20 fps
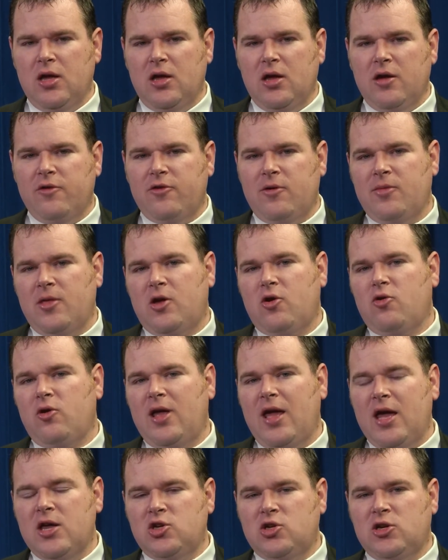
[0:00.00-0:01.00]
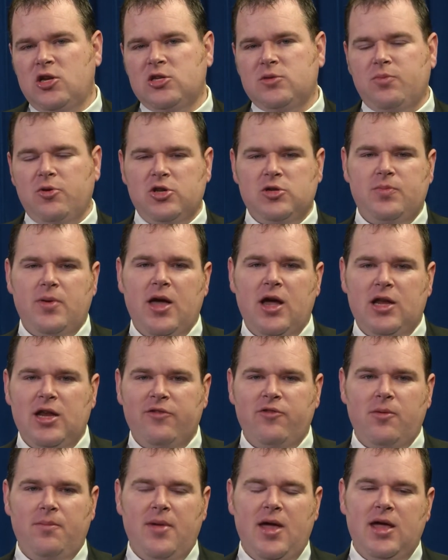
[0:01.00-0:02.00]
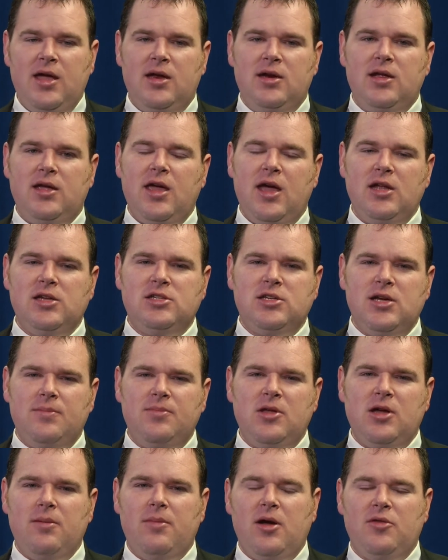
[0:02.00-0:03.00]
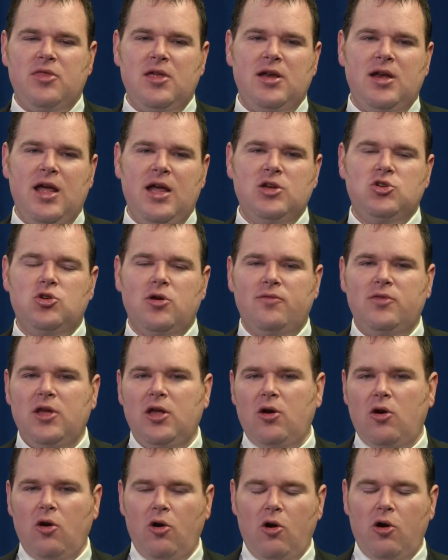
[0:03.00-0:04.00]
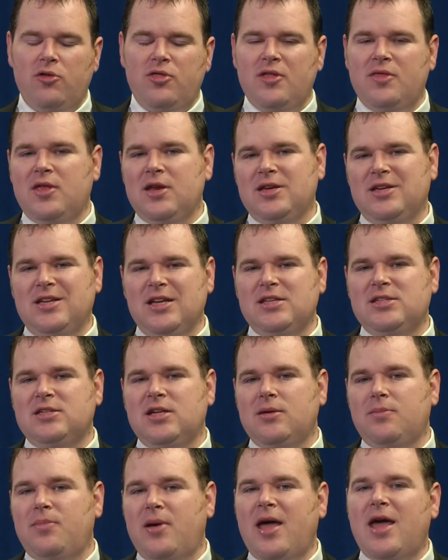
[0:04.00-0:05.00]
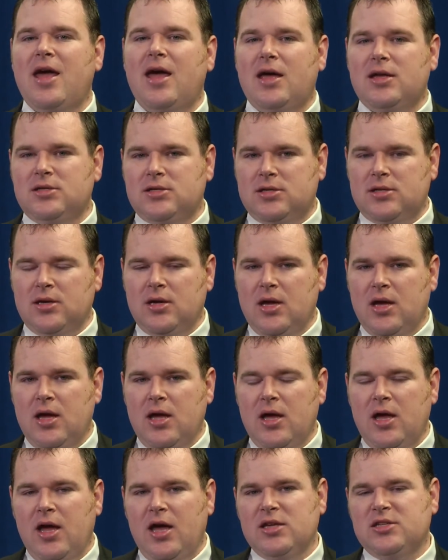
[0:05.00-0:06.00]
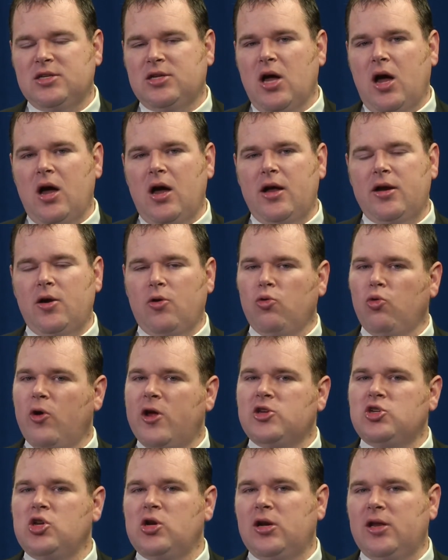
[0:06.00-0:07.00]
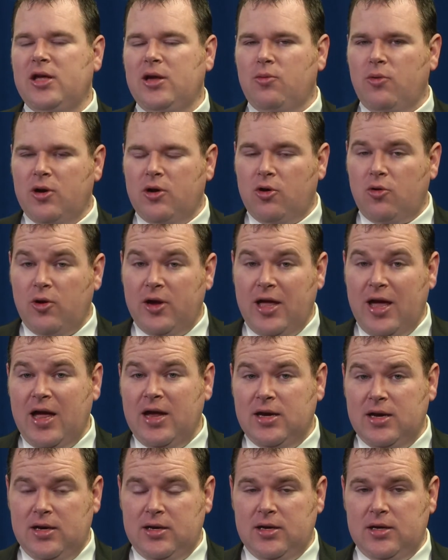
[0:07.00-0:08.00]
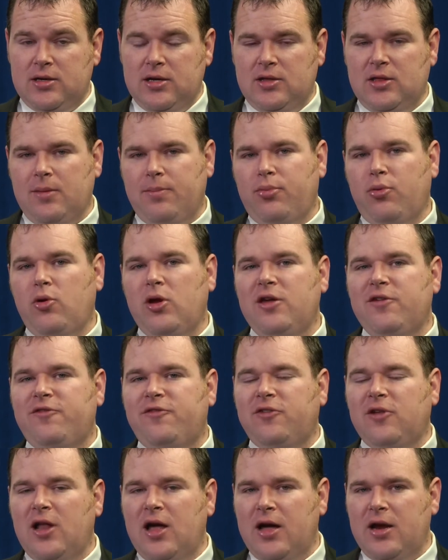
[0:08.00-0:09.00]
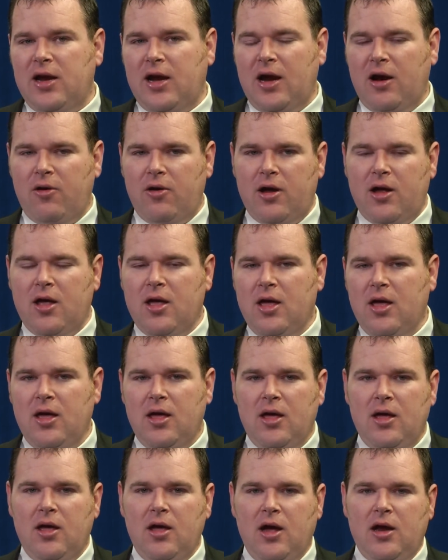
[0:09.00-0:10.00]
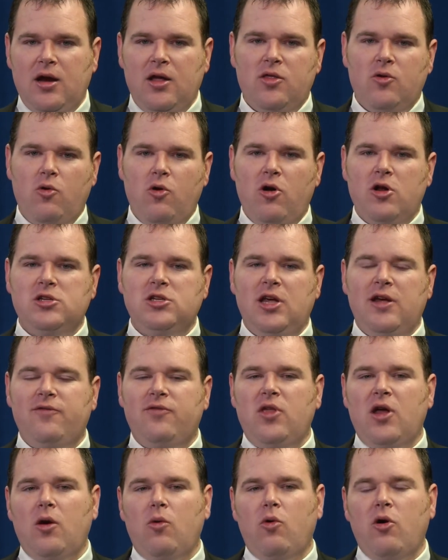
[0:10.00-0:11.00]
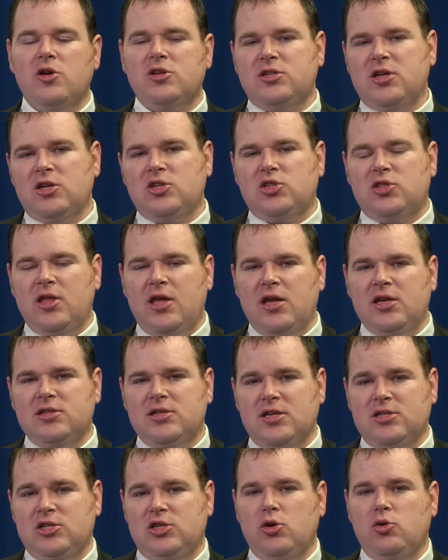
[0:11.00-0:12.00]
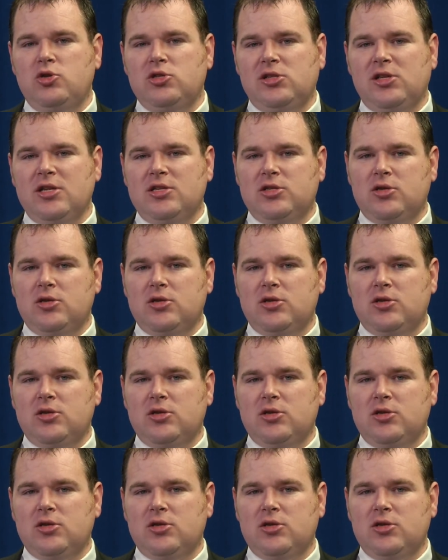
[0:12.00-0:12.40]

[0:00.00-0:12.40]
From the creationist perspective, it may indicate something about the nature of the earth in the distant past, as God originally created it in the pre-flood era. In other words, if there were such things as useless